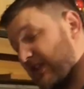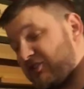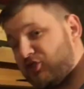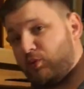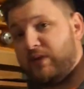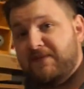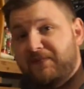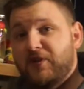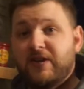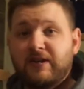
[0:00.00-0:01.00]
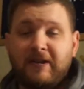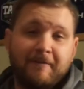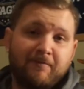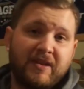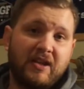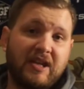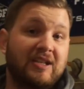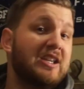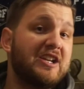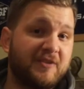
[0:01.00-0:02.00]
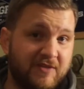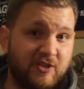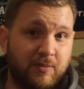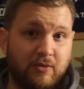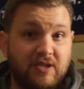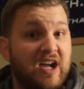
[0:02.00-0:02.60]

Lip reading: that's 3 foot and less visibility,